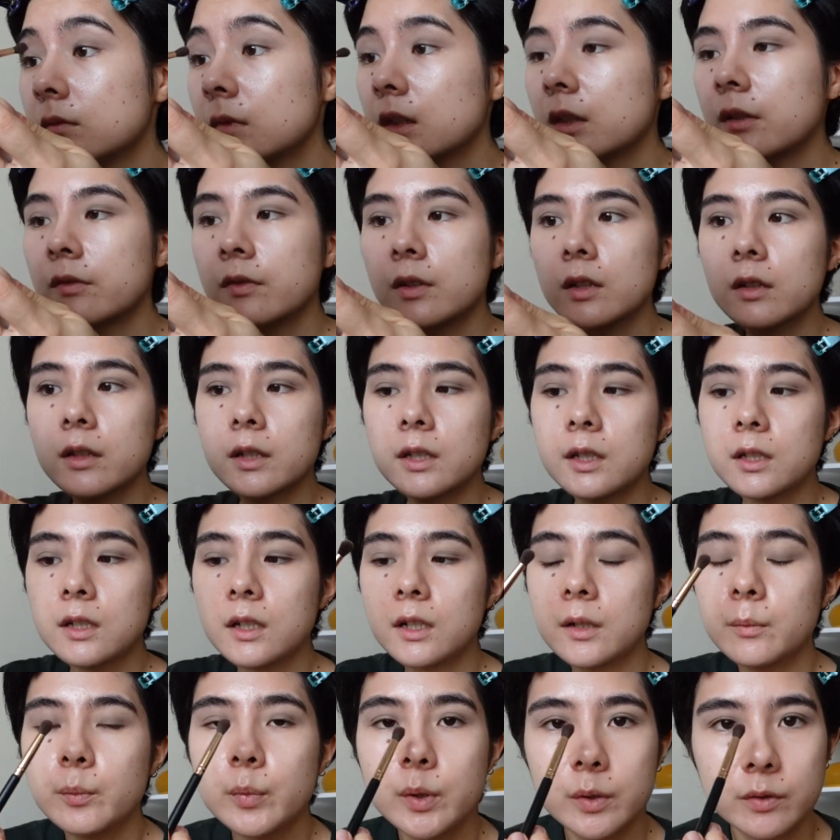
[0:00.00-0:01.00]
I feel like
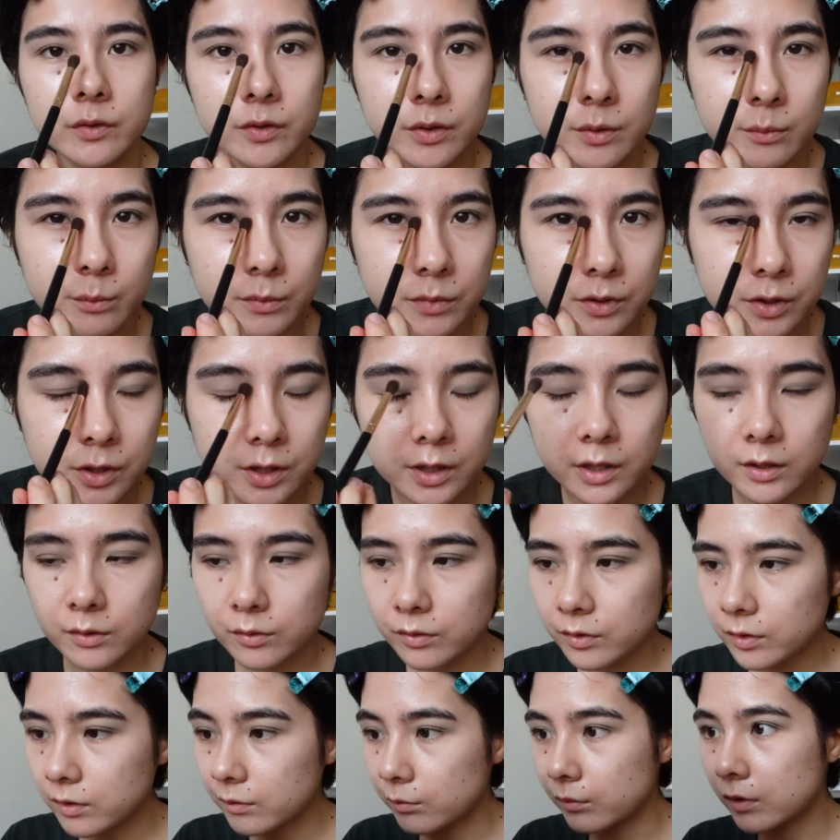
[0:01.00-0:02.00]
I put too much here,
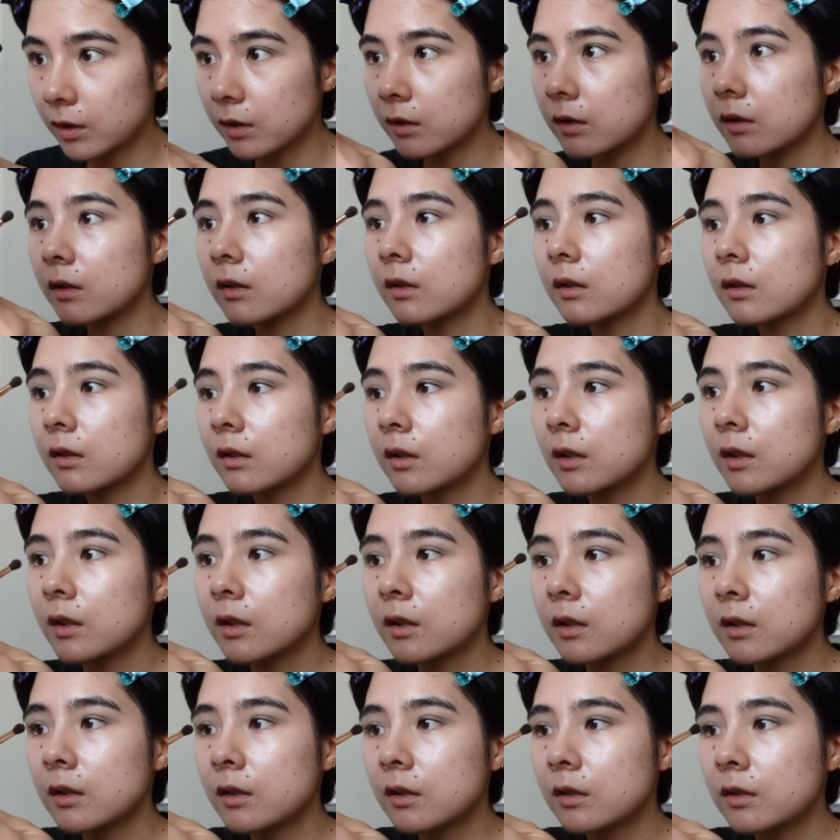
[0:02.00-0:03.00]
so I'm gonna
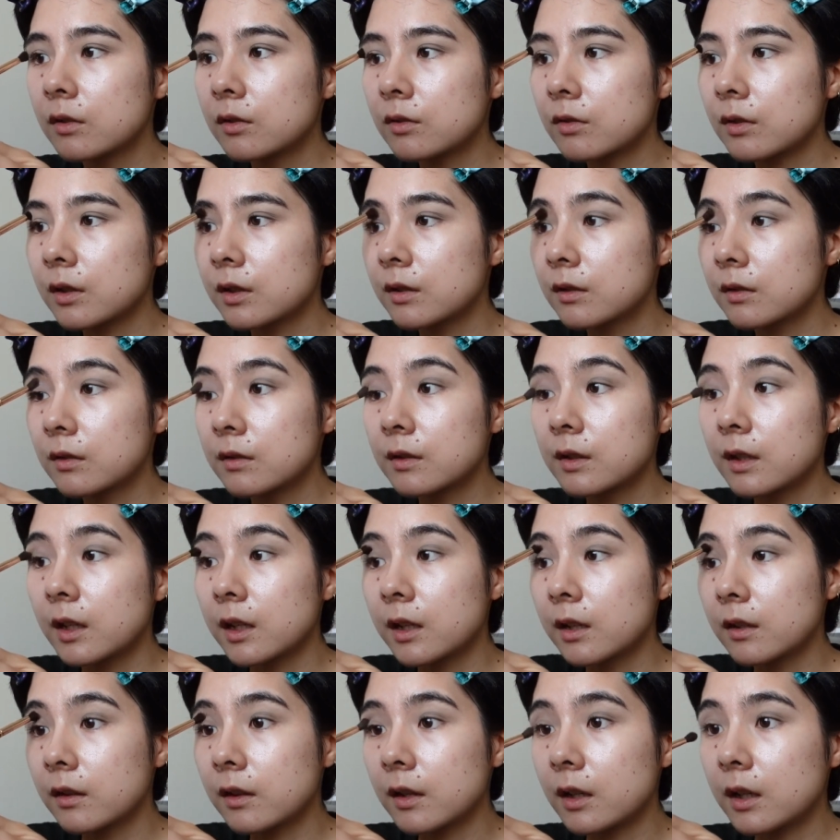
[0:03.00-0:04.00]
try to
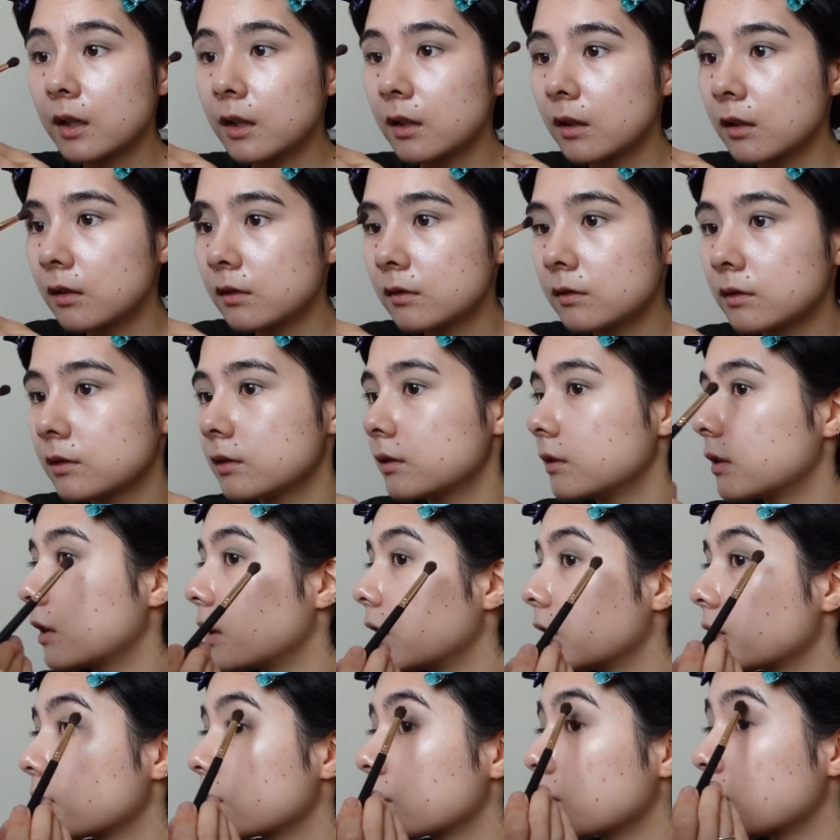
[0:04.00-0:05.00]
take that
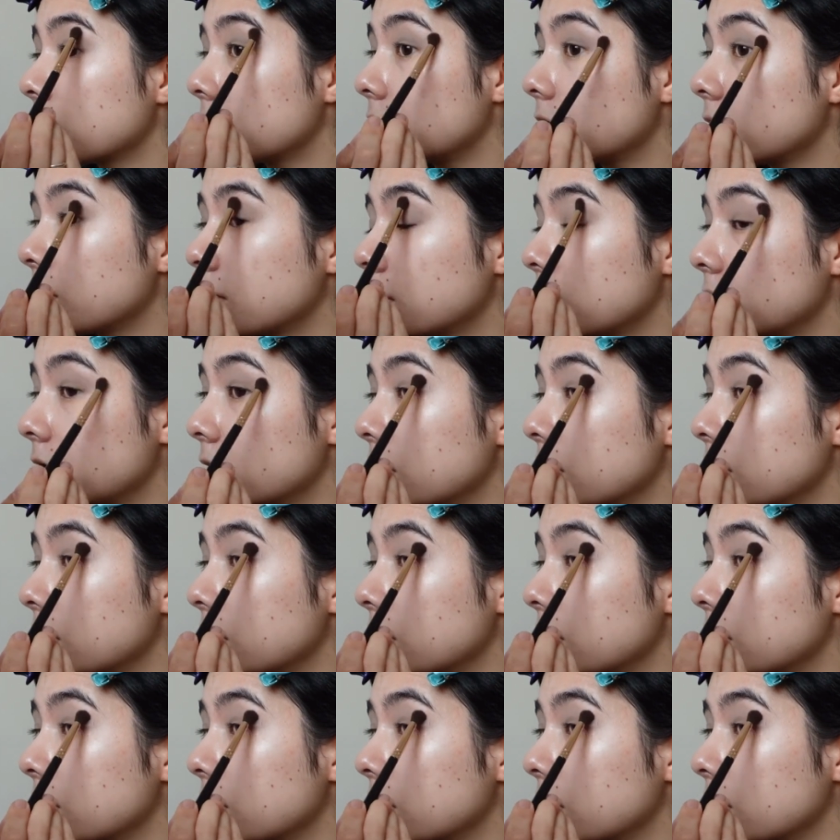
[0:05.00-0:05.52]
after.